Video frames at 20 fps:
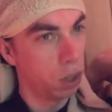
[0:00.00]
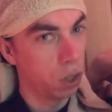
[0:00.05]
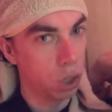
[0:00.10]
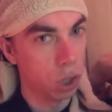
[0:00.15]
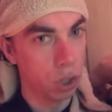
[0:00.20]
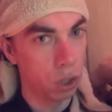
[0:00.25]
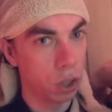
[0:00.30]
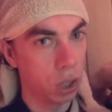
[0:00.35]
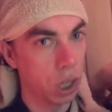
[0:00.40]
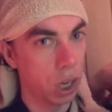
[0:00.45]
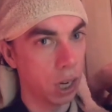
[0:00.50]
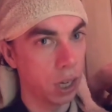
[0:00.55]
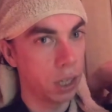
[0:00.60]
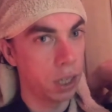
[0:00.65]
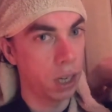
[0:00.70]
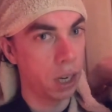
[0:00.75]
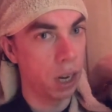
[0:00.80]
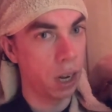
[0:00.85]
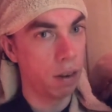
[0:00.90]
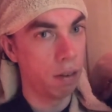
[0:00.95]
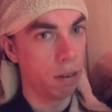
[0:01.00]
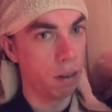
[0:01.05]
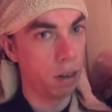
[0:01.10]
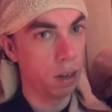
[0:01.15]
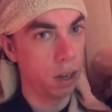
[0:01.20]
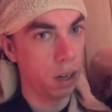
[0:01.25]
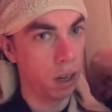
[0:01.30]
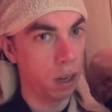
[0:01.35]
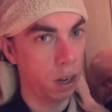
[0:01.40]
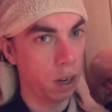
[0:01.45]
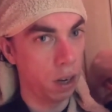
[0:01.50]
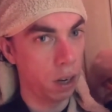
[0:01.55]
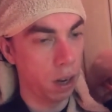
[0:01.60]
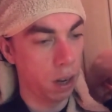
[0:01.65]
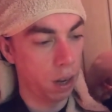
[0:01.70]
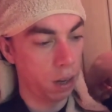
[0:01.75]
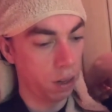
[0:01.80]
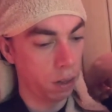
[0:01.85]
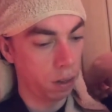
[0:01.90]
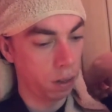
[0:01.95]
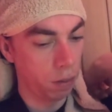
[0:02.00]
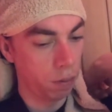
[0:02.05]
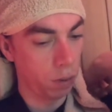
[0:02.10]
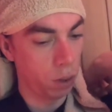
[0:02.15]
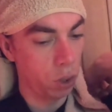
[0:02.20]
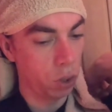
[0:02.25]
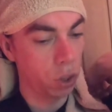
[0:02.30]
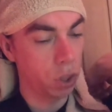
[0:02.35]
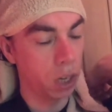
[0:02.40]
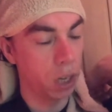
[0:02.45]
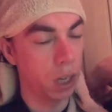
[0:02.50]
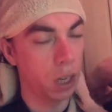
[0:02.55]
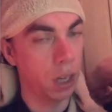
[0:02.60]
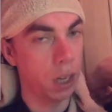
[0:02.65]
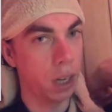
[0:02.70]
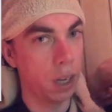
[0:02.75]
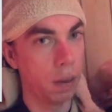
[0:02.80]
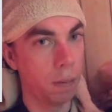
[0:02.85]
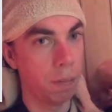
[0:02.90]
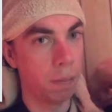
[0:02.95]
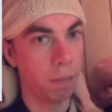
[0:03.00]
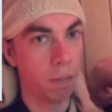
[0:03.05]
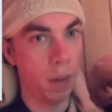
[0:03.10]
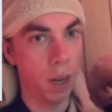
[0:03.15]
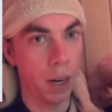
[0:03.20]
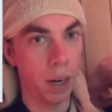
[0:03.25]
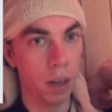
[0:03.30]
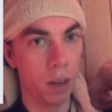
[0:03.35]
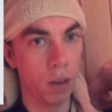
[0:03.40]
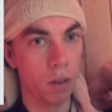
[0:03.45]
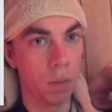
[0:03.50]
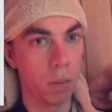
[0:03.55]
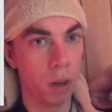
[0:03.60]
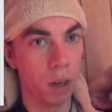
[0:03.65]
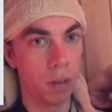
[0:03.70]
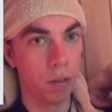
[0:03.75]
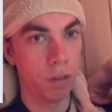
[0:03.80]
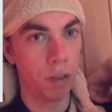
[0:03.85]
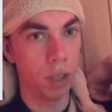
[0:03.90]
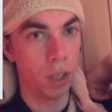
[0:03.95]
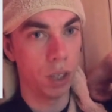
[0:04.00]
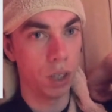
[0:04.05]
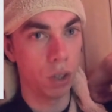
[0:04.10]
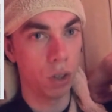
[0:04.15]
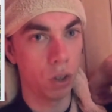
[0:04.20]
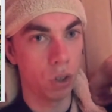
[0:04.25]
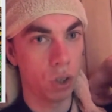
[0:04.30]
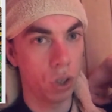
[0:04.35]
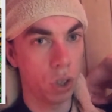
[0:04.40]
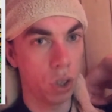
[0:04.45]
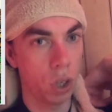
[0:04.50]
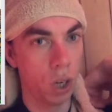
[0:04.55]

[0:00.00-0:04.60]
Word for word: such as ape, and will say in many of my videos